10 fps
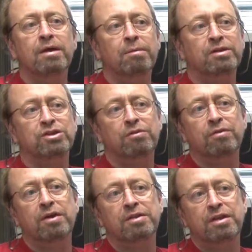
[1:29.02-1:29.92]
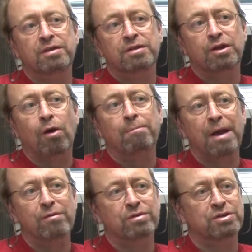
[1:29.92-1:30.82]
But so the, the
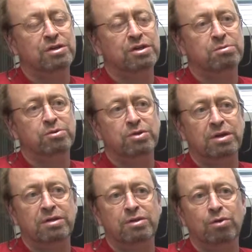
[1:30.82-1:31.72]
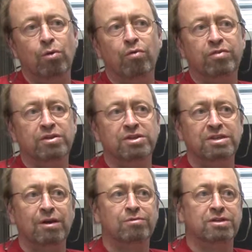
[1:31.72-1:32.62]
comparison is between North and
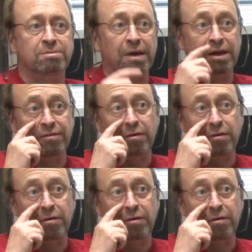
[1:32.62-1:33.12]
South Tibet.